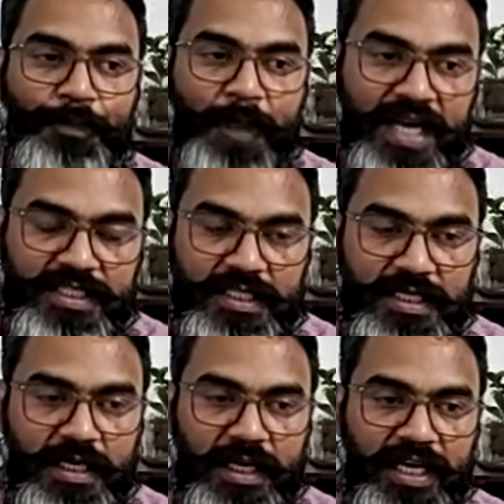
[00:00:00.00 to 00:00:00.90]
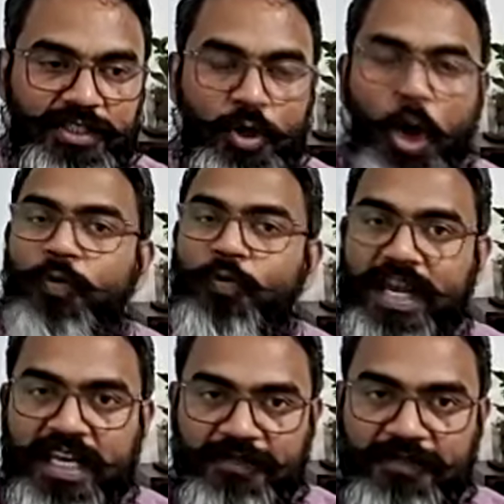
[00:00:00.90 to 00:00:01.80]
But it's not
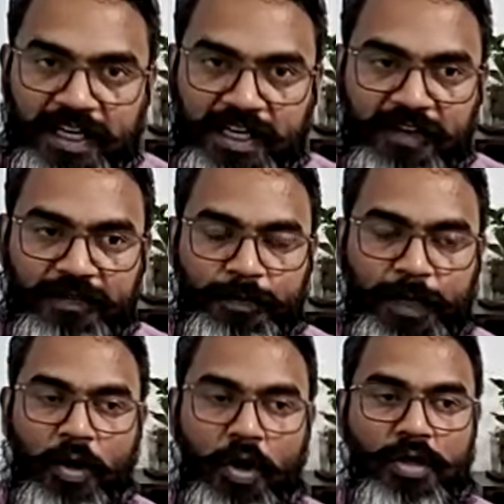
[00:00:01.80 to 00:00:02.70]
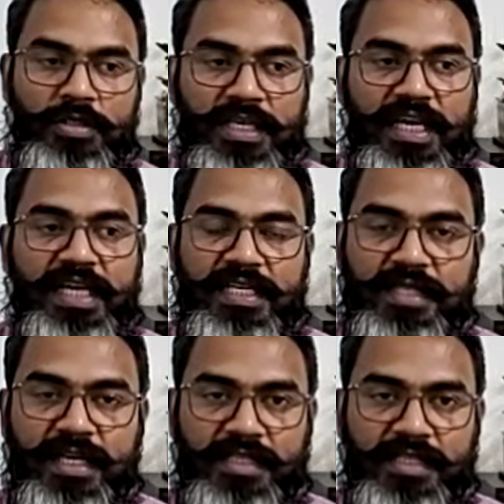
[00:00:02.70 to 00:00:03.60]
very effective because it
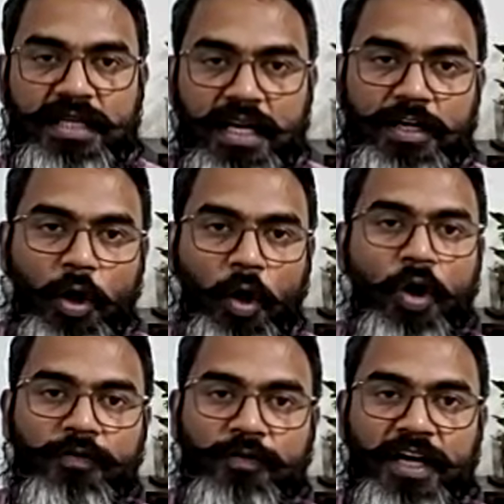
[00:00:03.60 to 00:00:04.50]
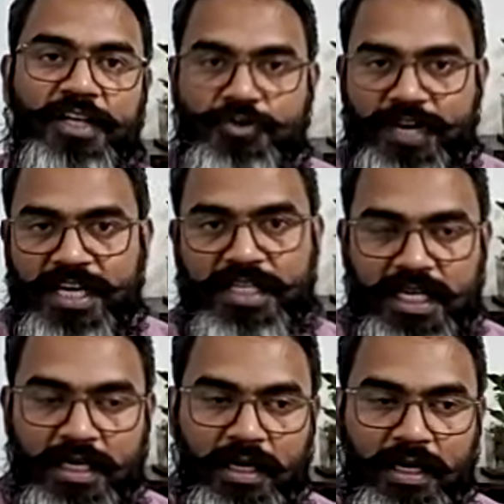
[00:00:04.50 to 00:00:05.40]
is a result of a
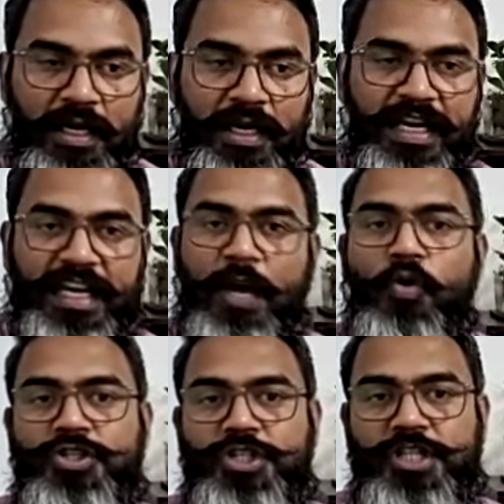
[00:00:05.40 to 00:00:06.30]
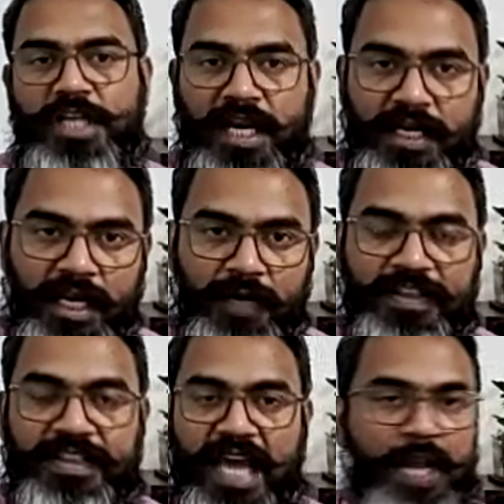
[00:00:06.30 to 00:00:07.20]
treaty negotiated
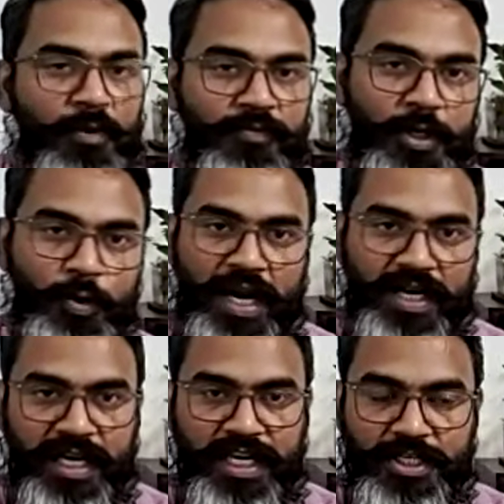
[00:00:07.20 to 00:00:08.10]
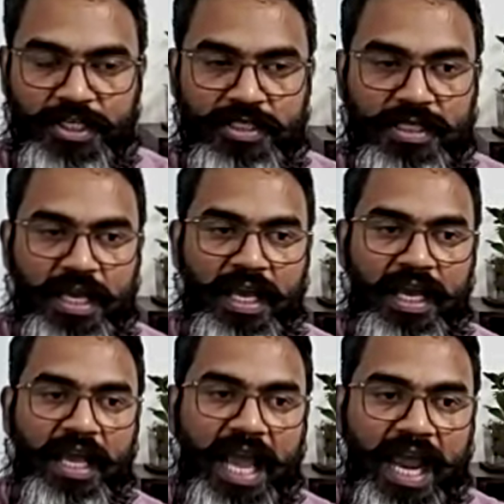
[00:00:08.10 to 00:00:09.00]
with the help of the United Nations.
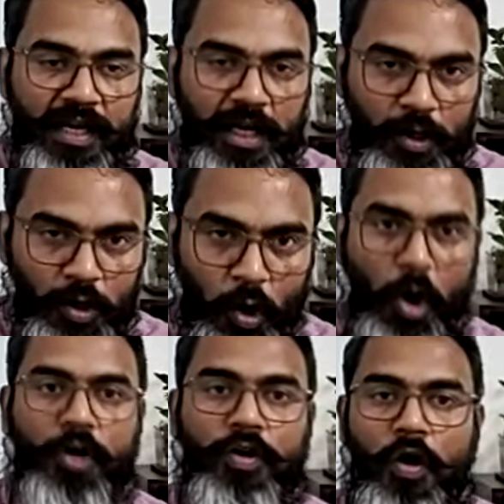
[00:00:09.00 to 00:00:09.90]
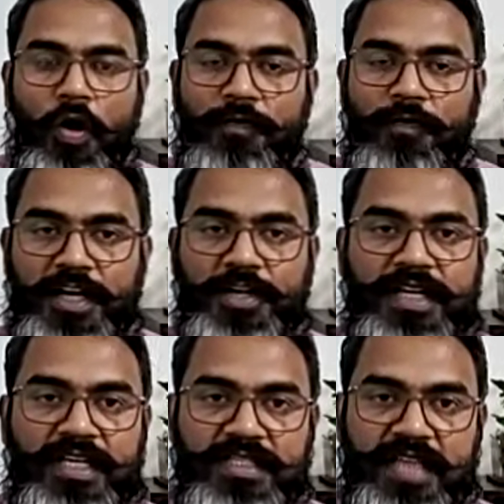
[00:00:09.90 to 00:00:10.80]
And a lot of
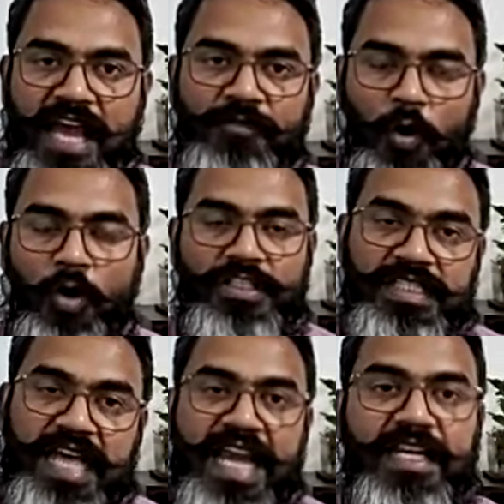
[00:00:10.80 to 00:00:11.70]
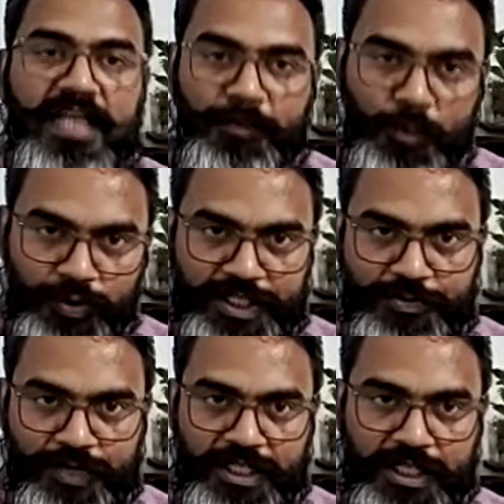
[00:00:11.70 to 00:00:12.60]
countries have not signed up to
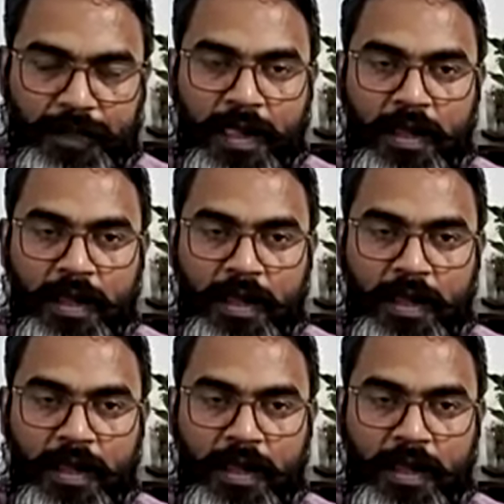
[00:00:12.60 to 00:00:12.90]
this treaty